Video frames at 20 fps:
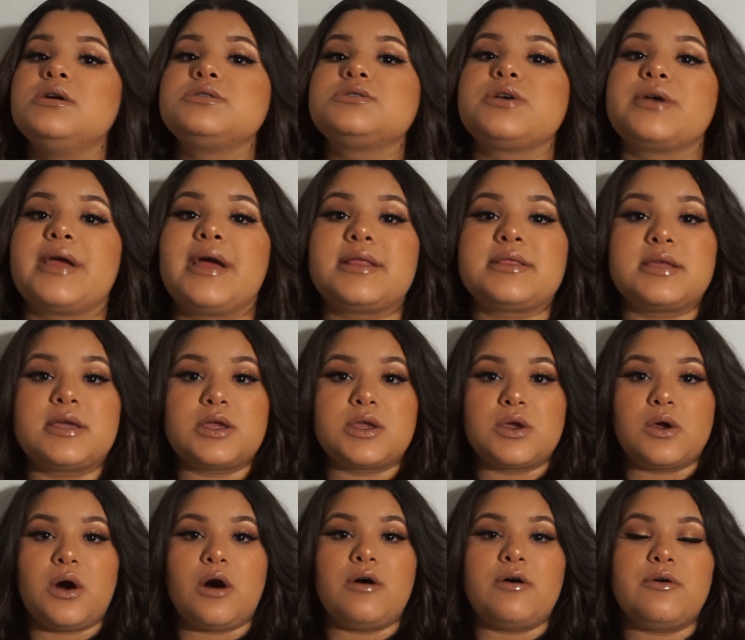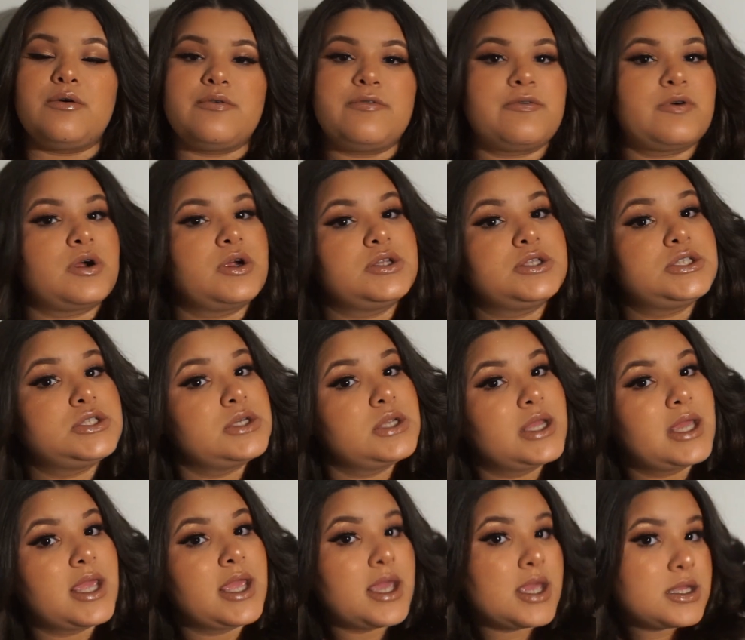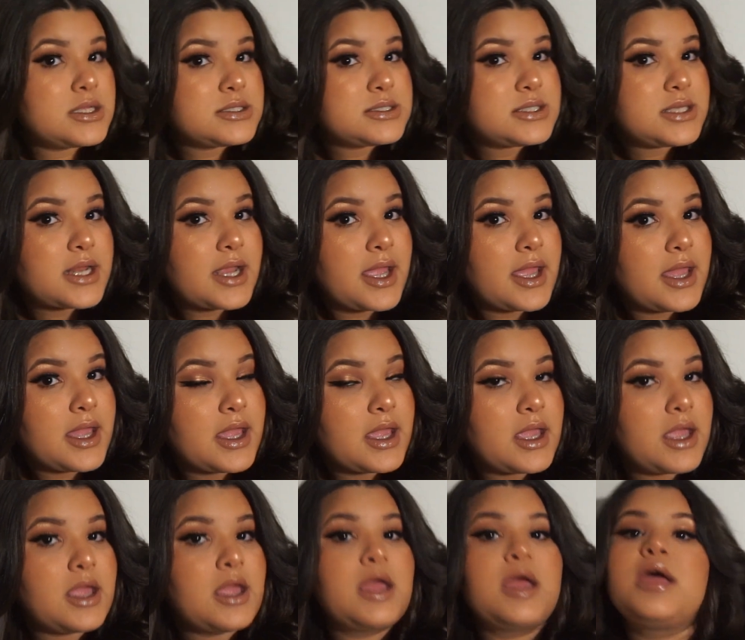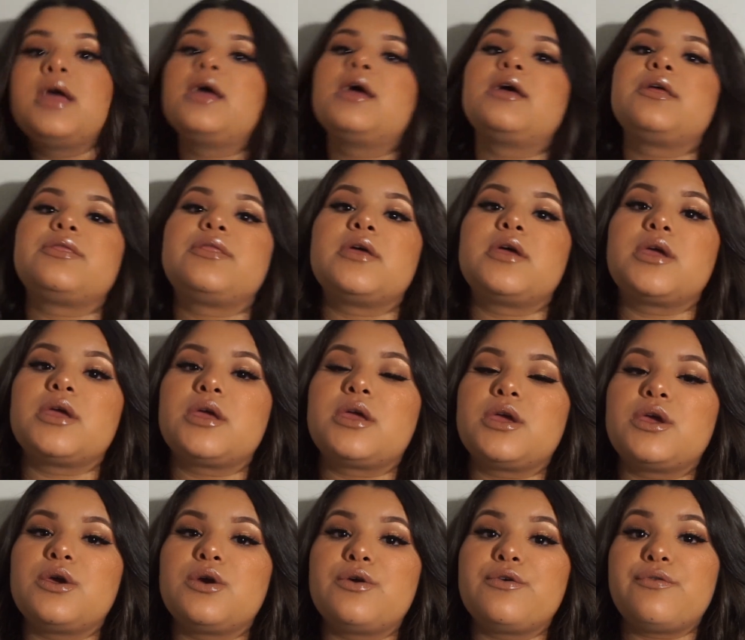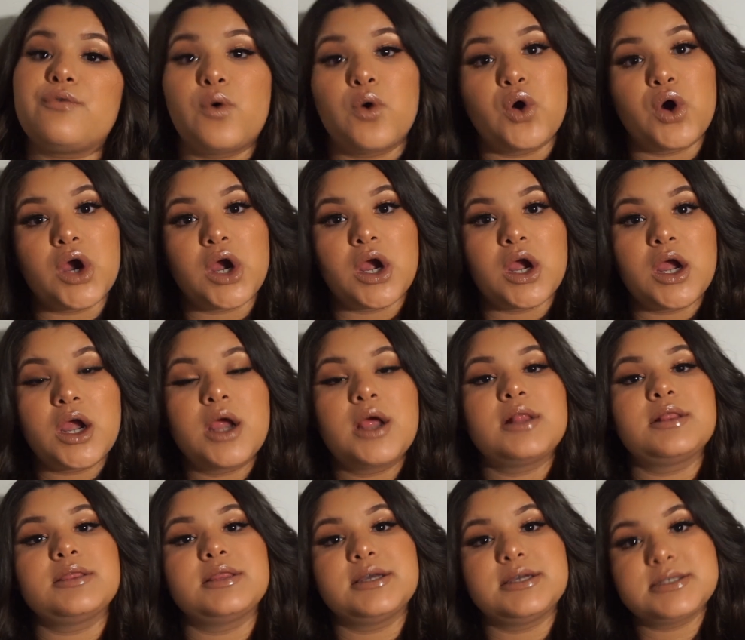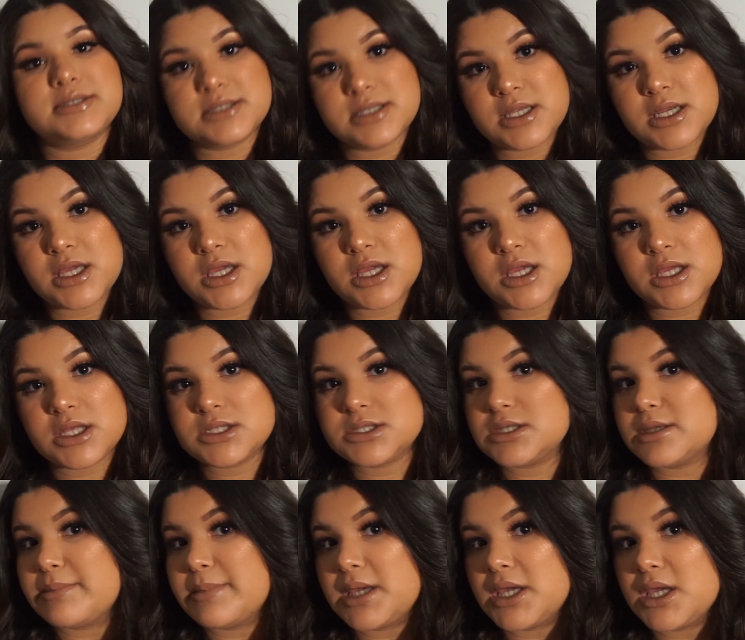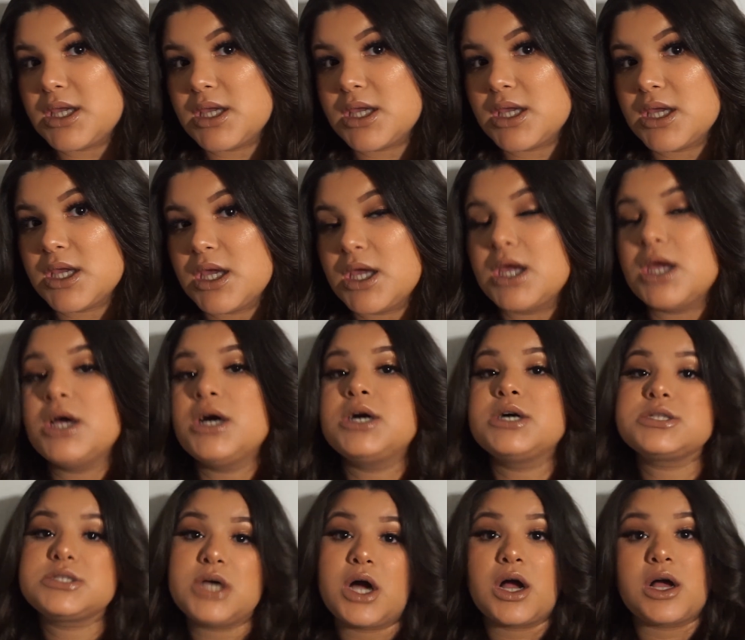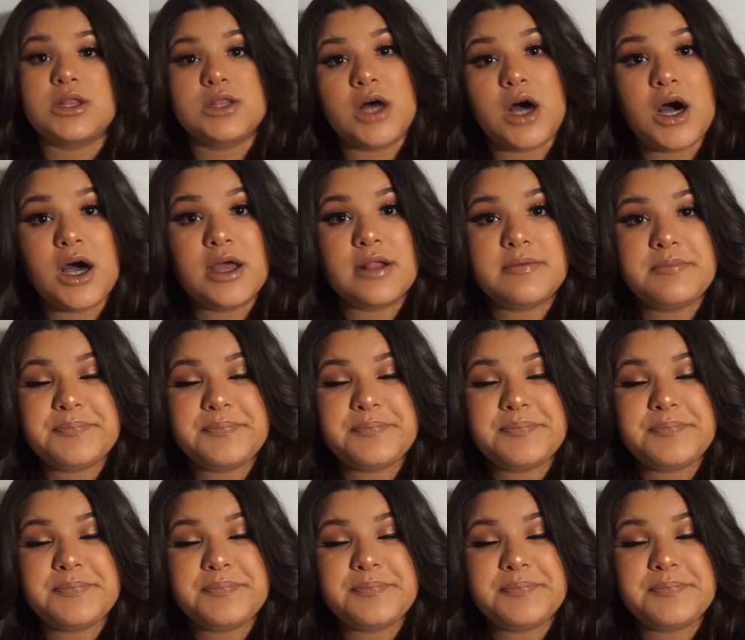So yeah, thank you all for tuning in today. Thank you for listening to me talk a lot,